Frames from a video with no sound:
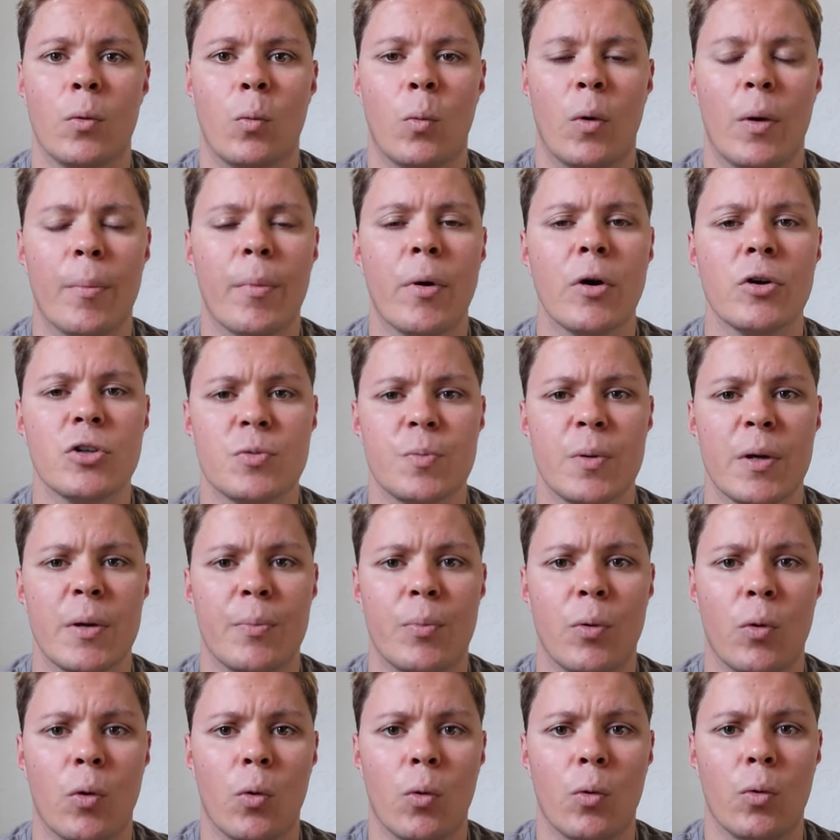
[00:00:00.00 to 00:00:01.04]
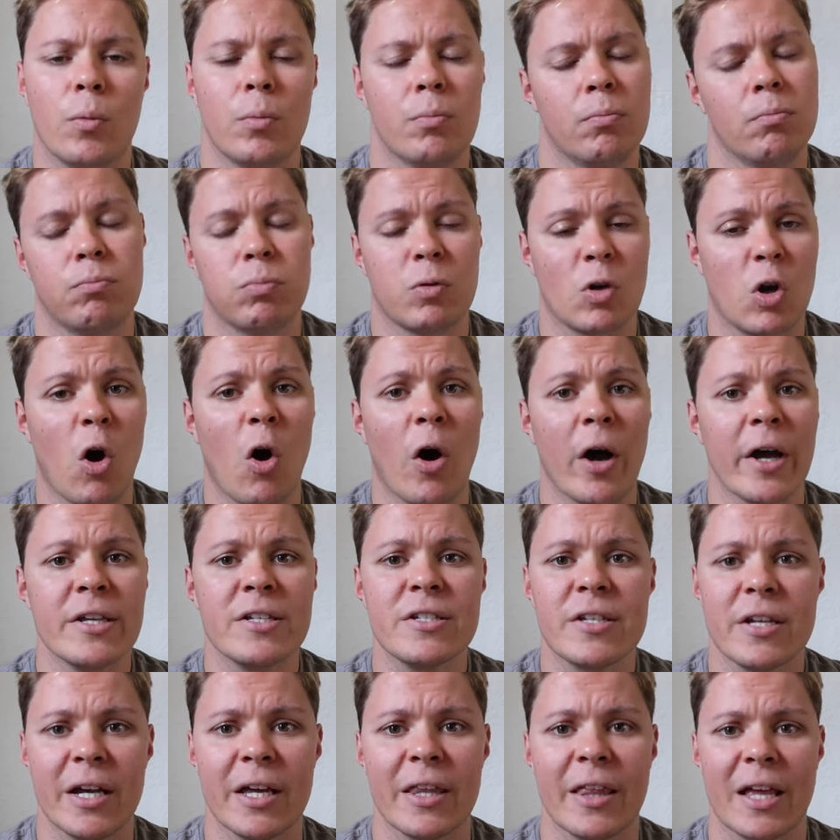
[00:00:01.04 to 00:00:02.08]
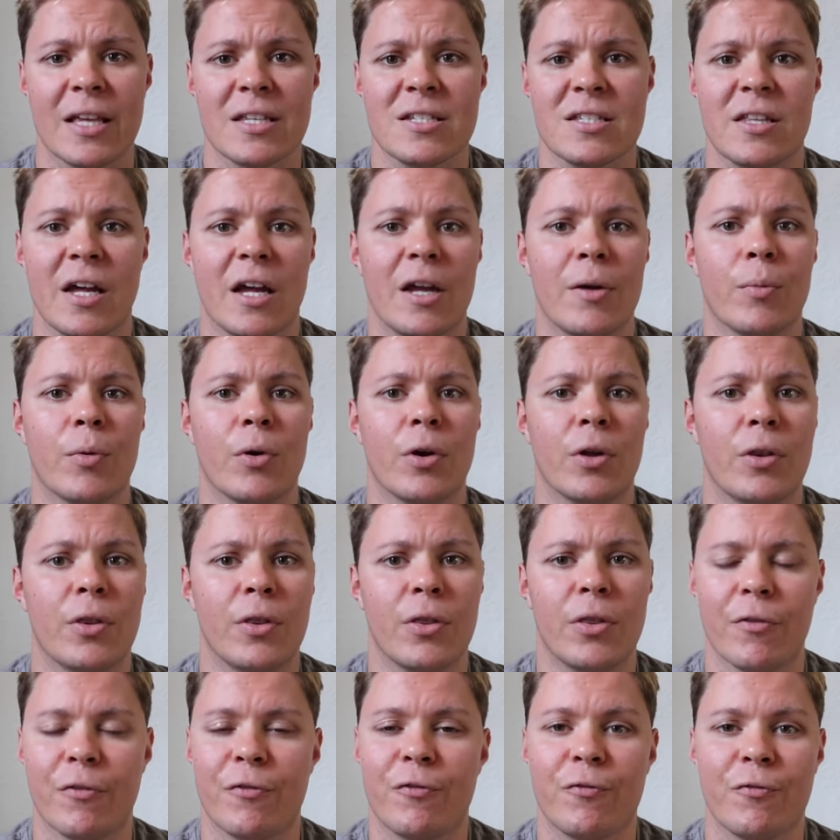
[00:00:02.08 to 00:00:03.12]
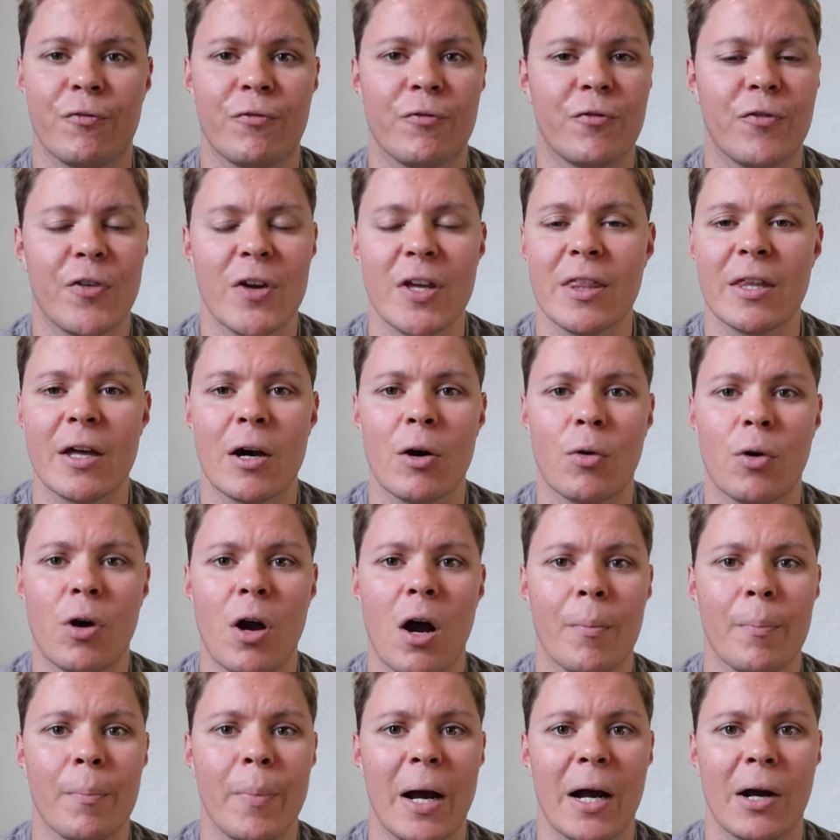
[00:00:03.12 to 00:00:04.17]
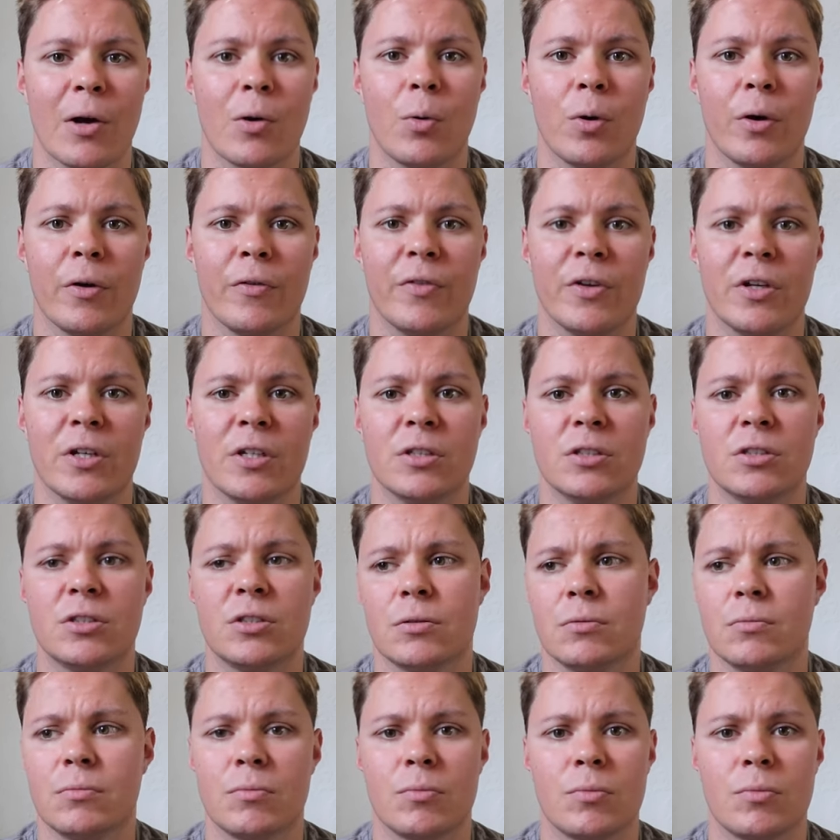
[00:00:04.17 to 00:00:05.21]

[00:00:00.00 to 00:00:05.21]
When most people, guys, hear that statement, the thing they'll come back with is,